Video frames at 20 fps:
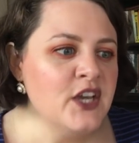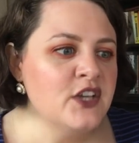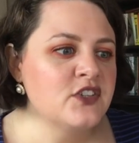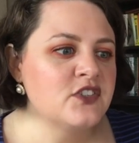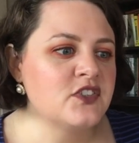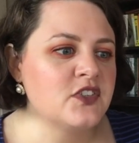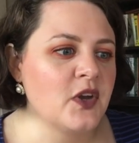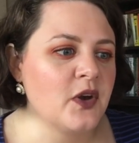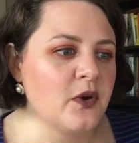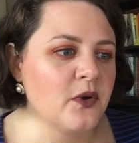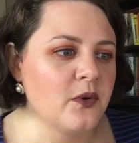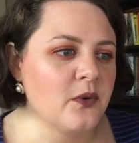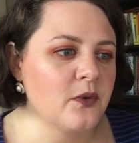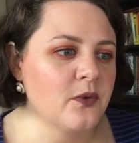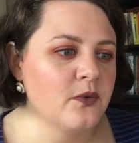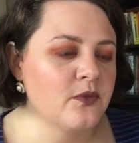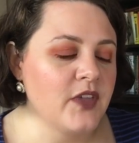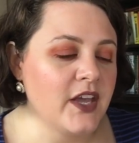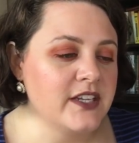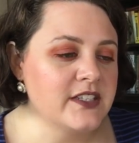
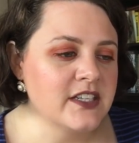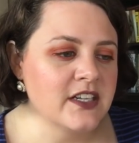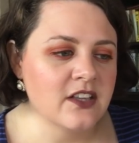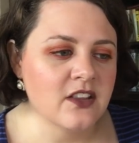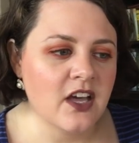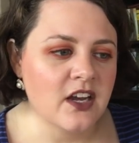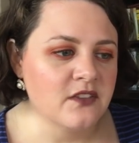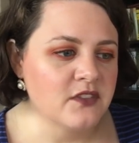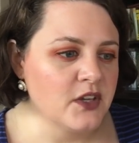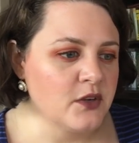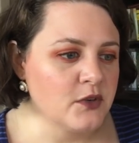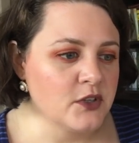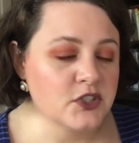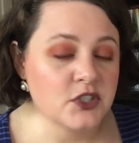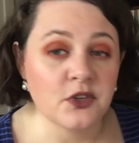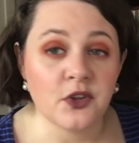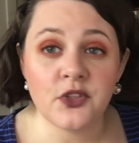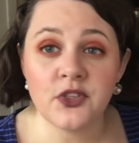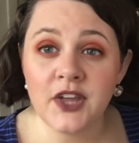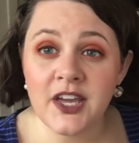So they did a lot of the
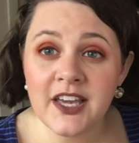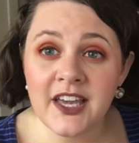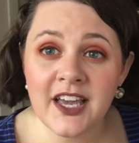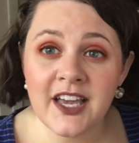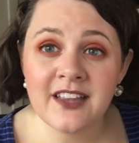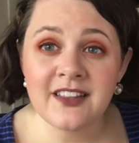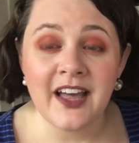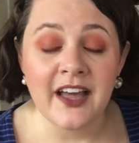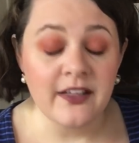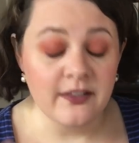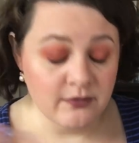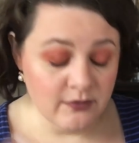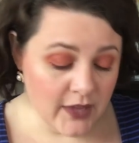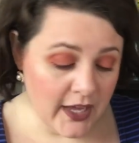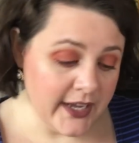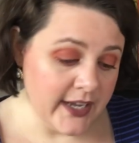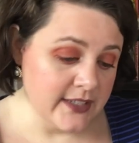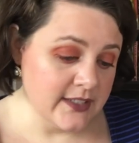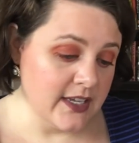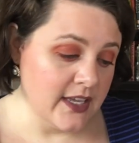original thinking like
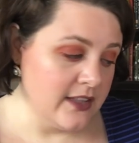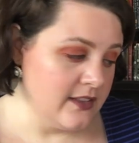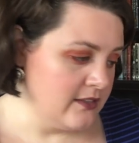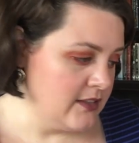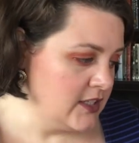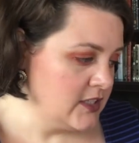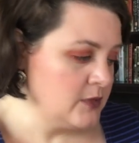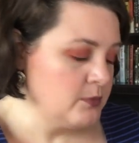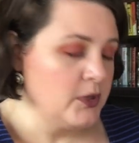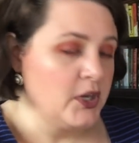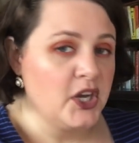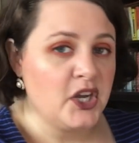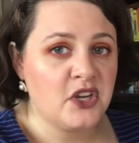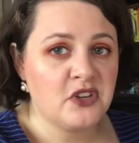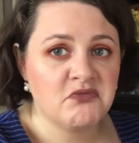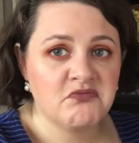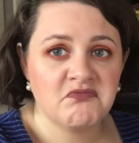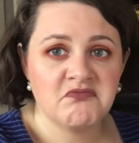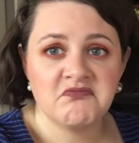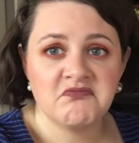like I said this book